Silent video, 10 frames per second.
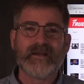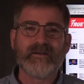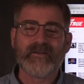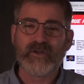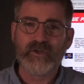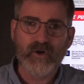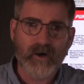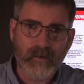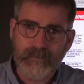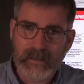into the
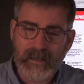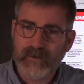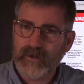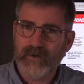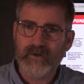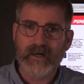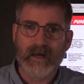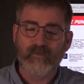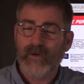European Union.